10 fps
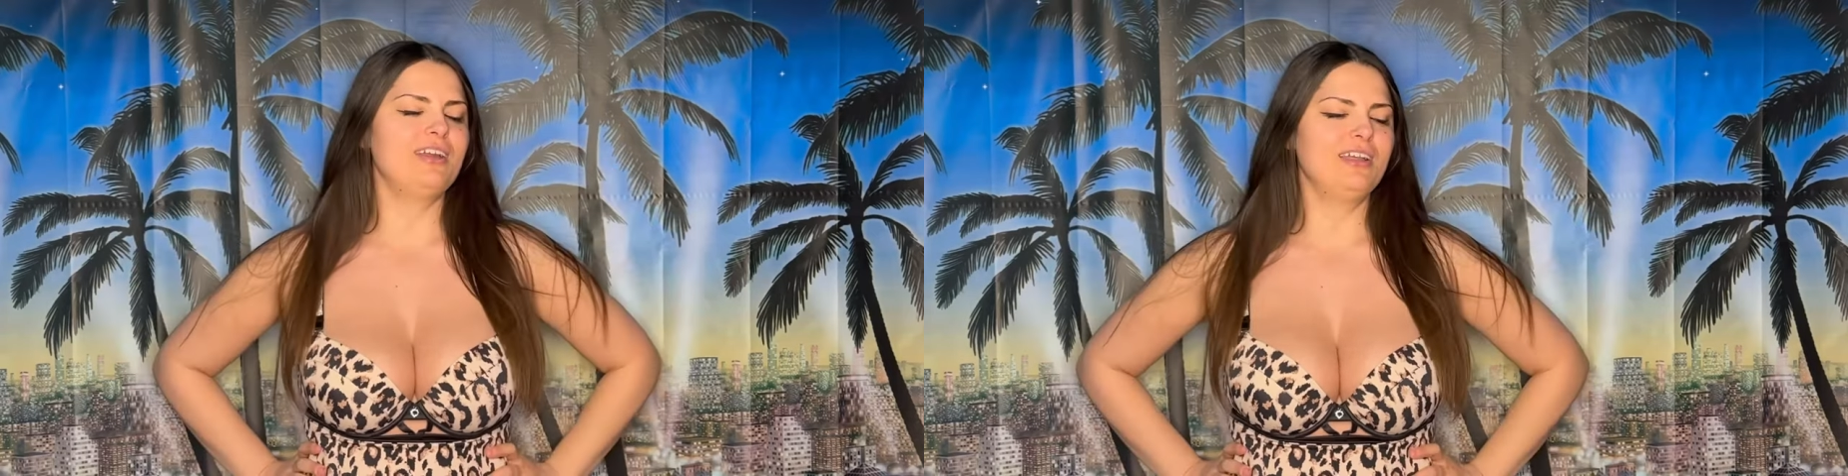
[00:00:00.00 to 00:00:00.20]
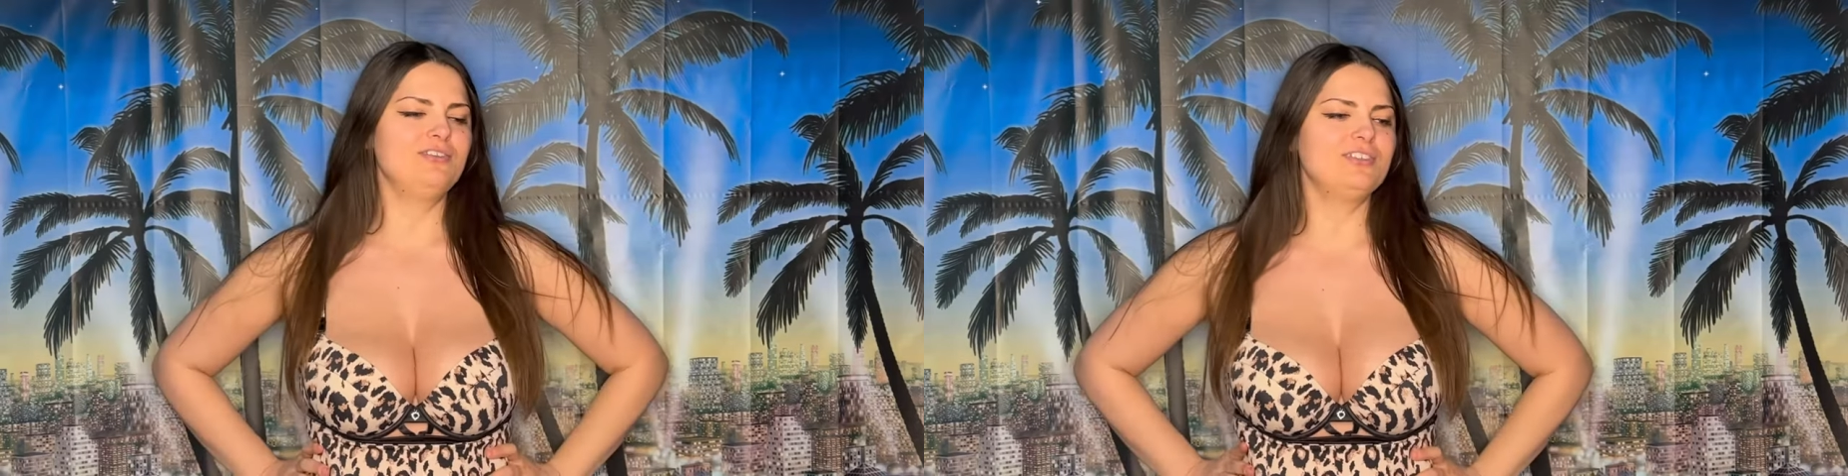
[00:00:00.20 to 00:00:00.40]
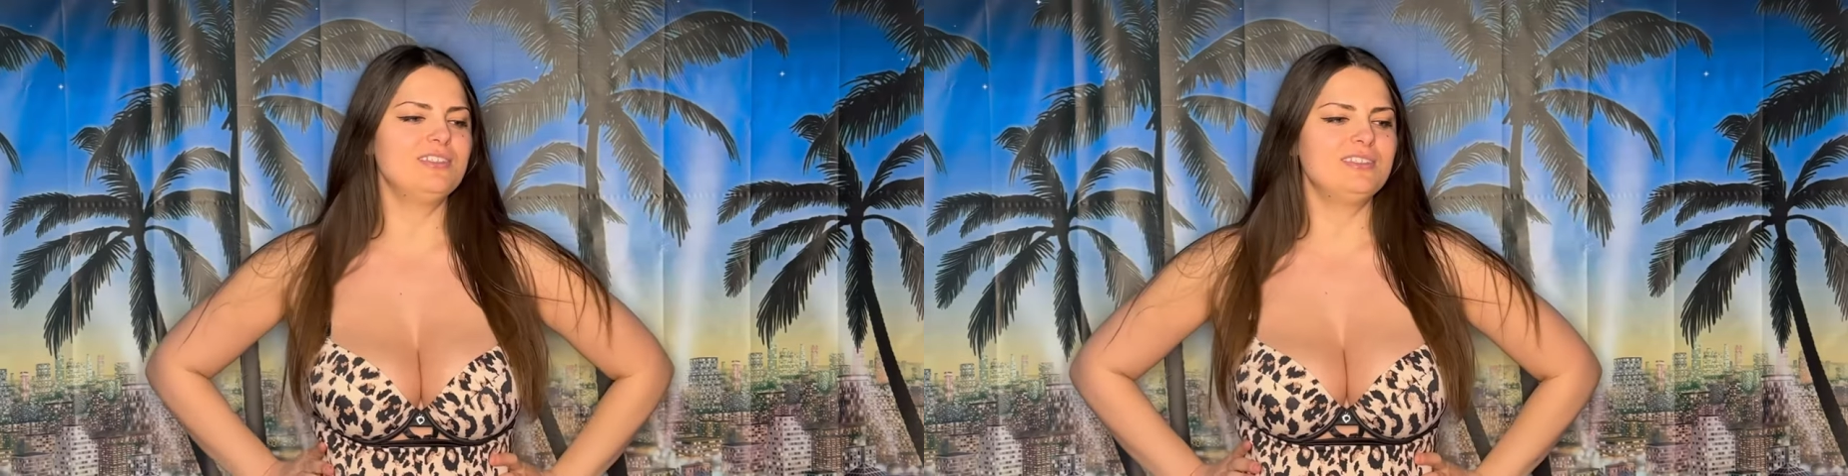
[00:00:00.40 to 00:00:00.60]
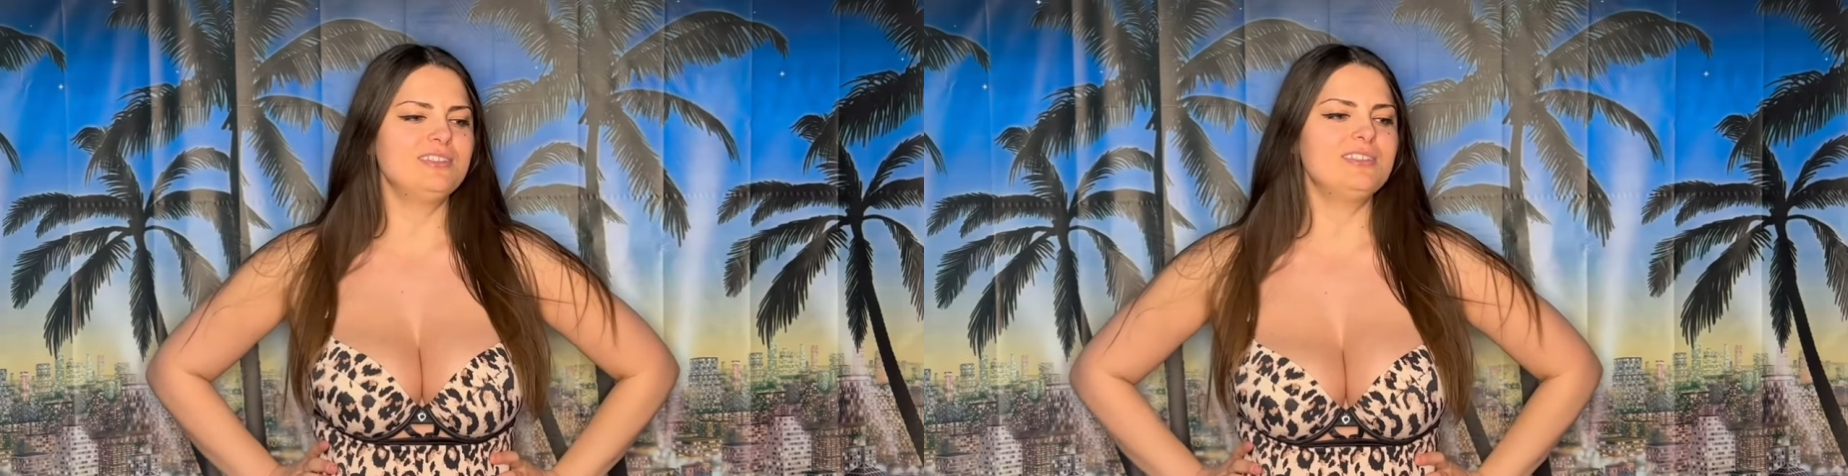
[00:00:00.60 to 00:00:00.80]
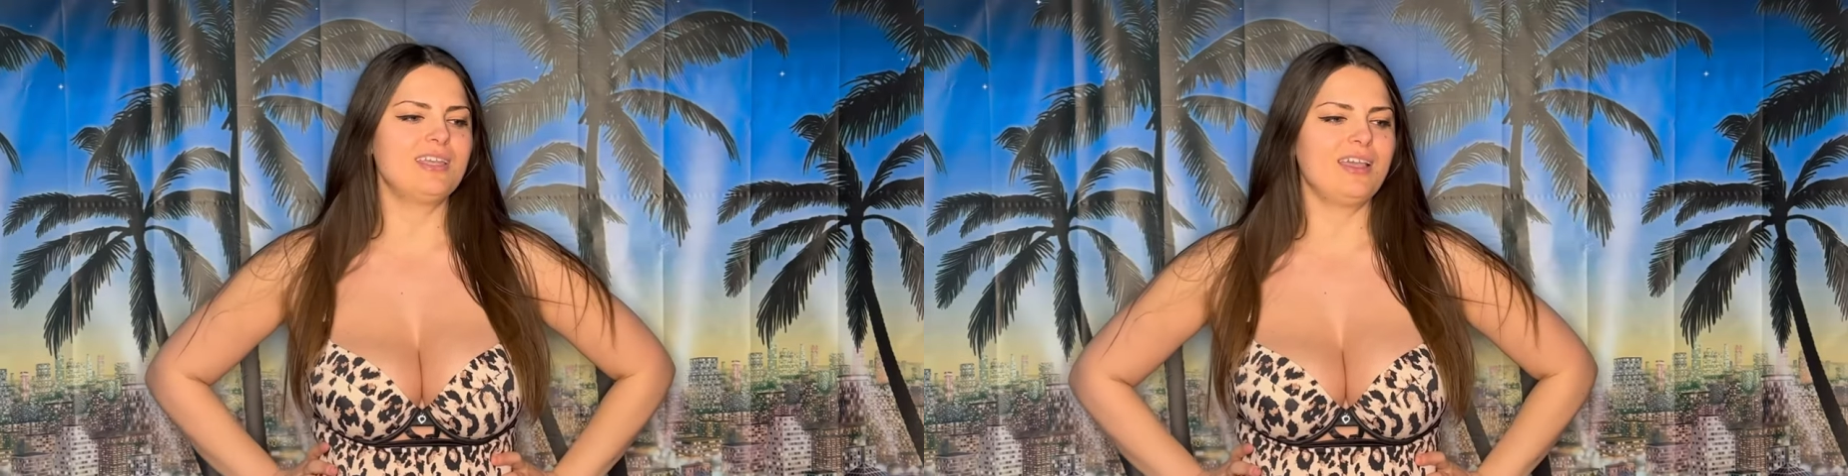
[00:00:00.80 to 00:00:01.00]
entrance
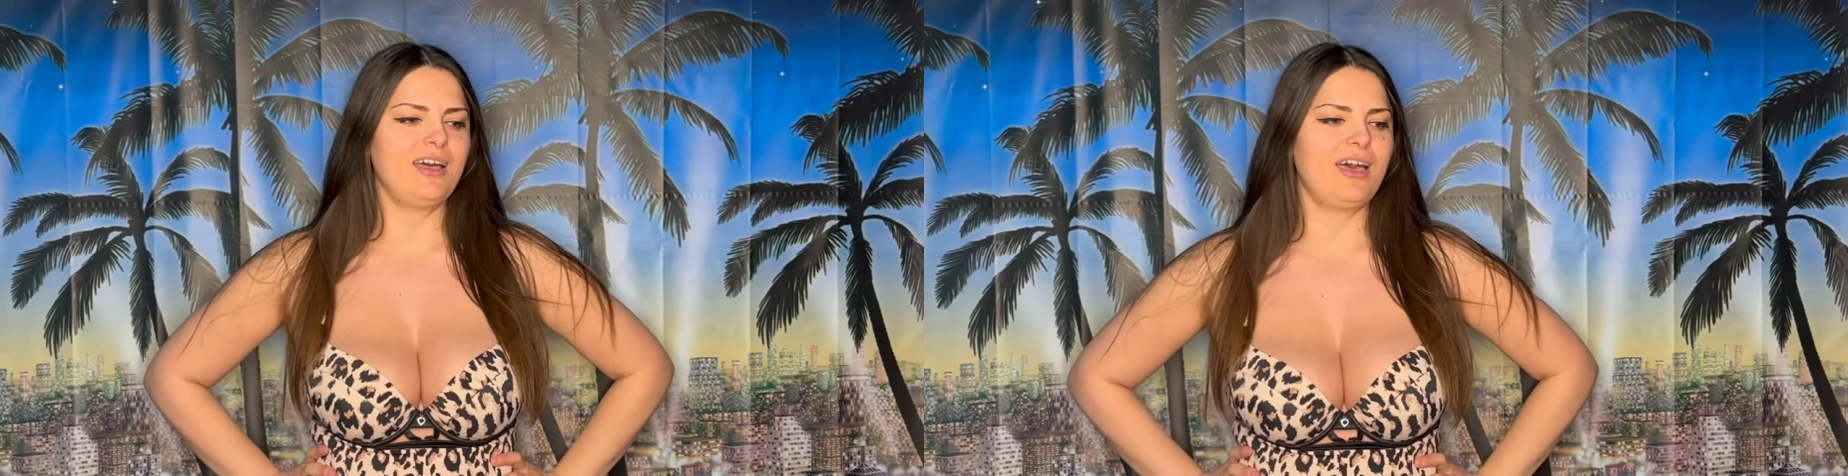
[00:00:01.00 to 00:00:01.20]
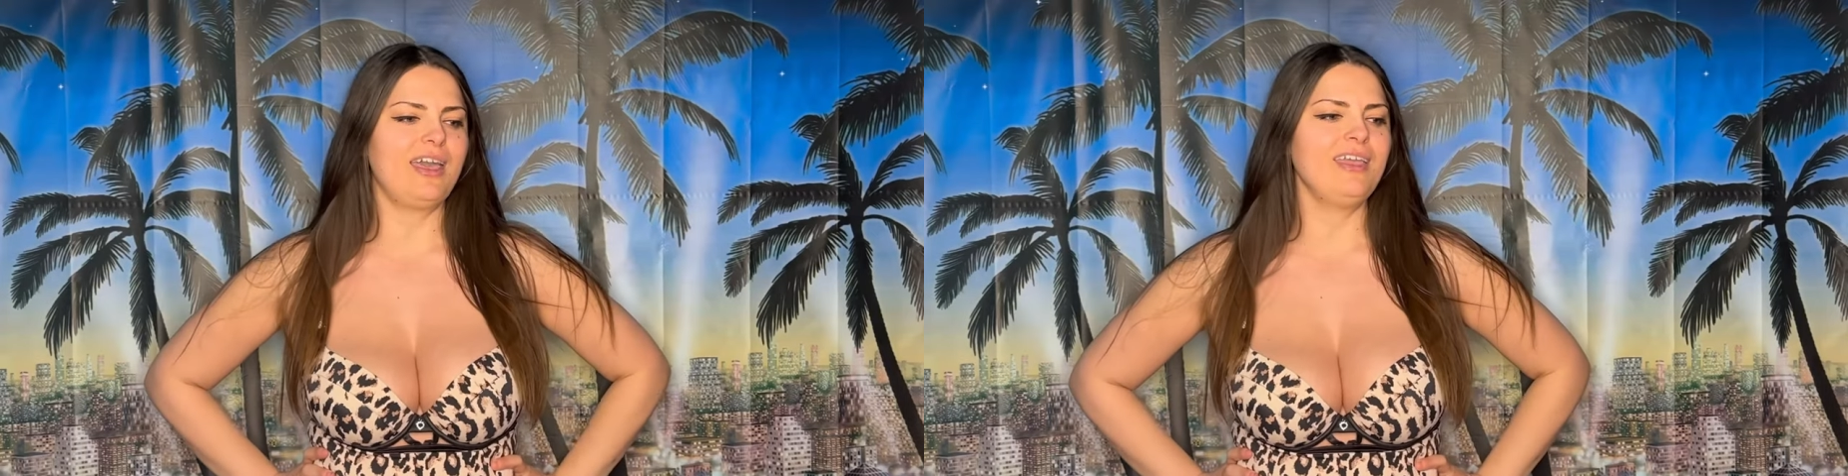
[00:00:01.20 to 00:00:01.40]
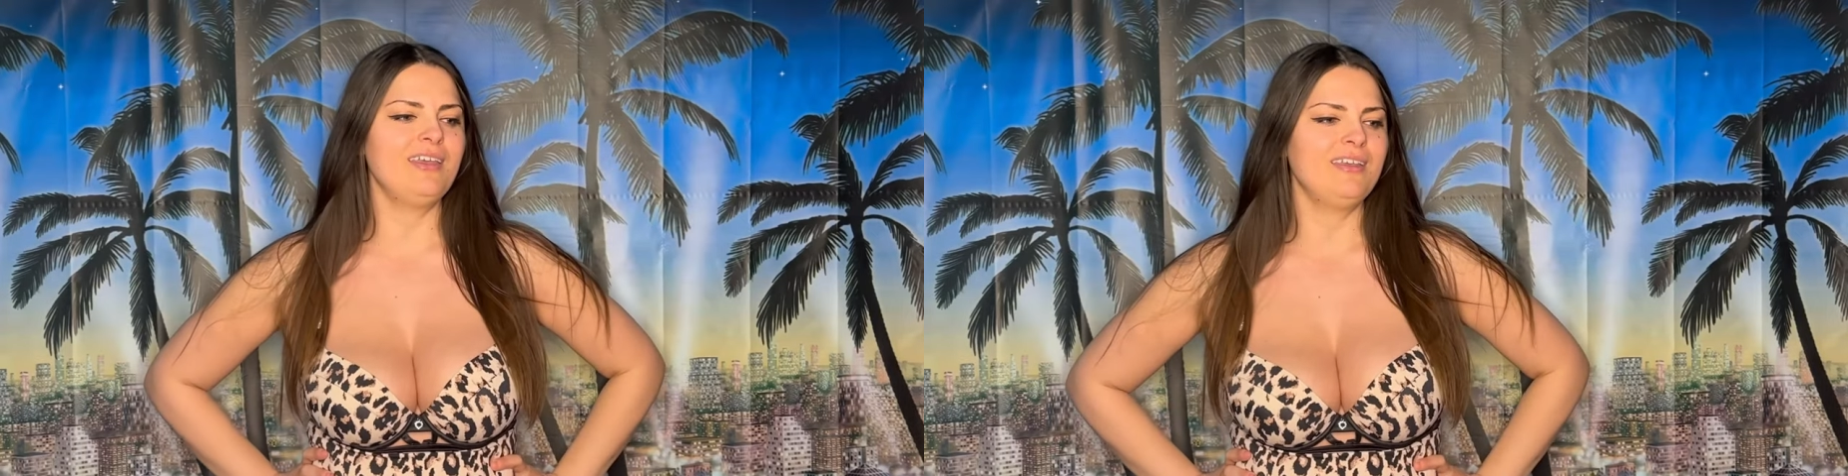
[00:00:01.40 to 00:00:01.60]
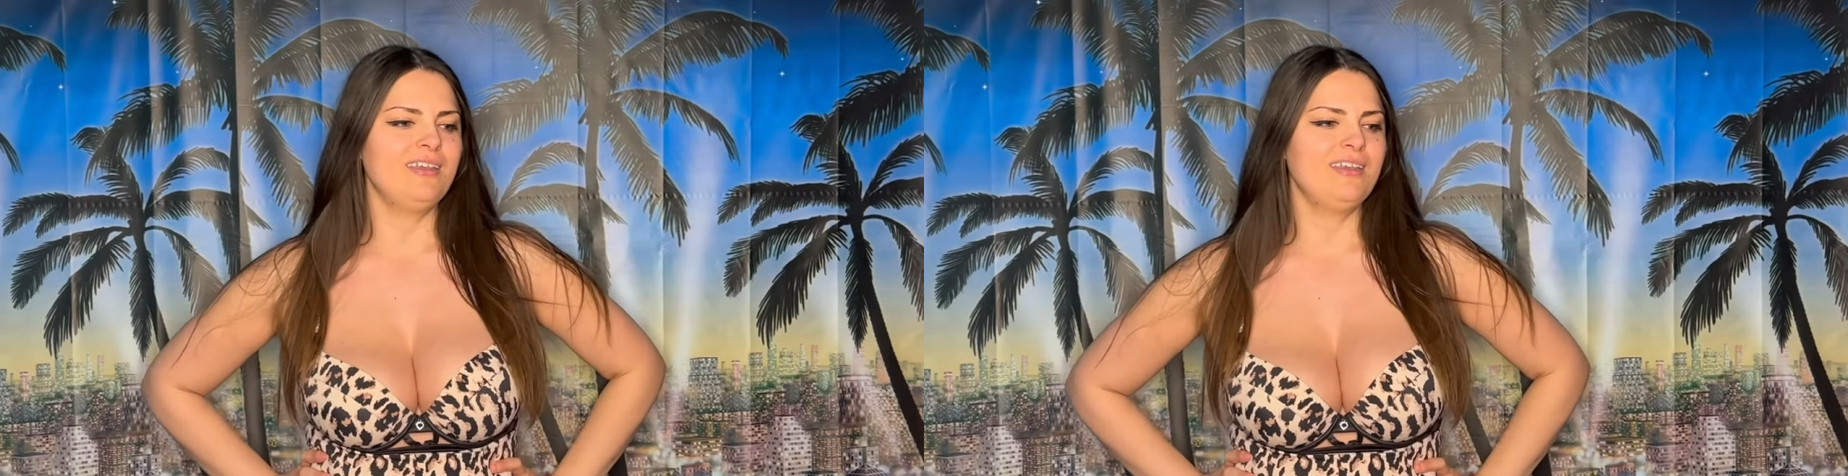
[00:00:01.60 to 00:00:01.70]
and say hi.